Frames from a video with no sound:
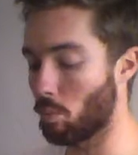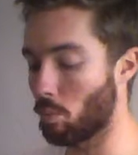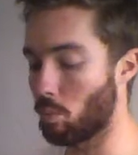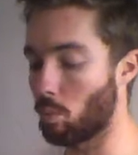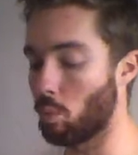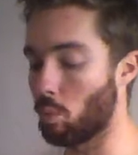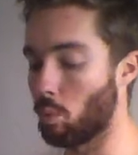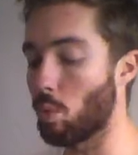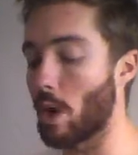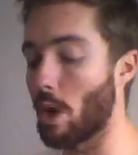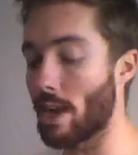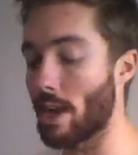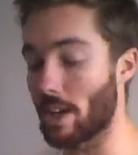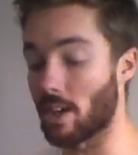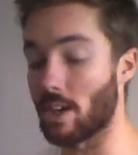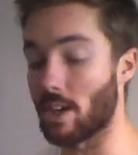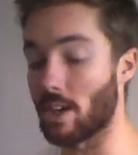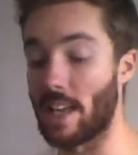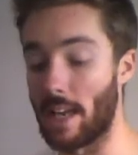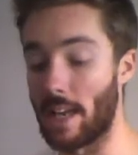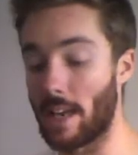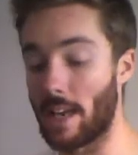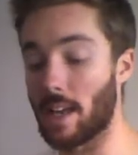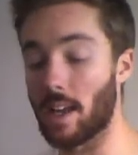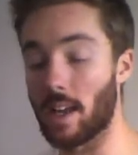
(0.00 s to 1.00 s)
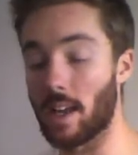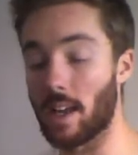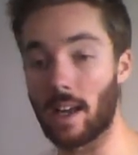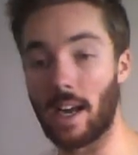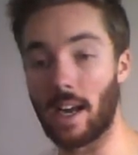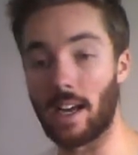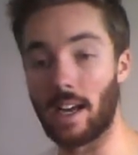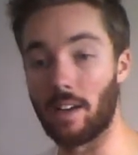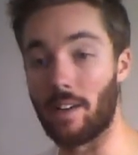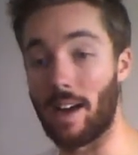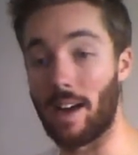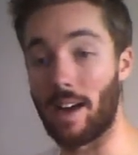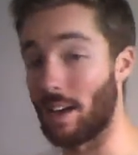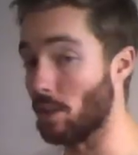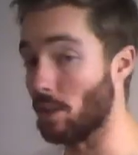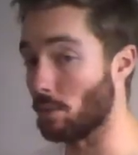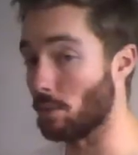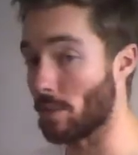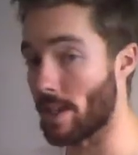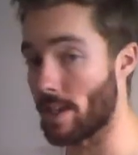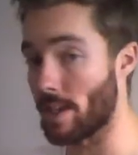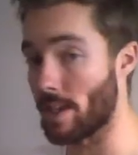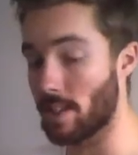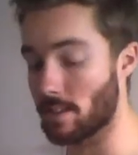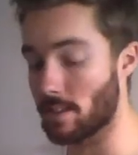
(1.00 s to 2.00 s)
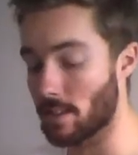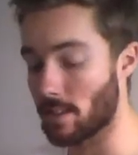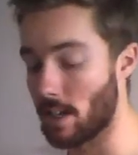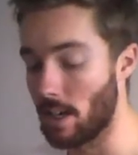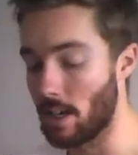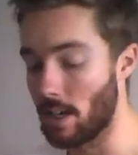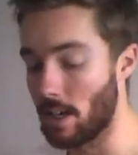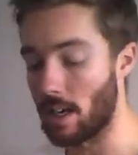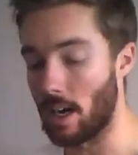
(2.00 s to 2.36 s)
what you're getting and kind of how to read it.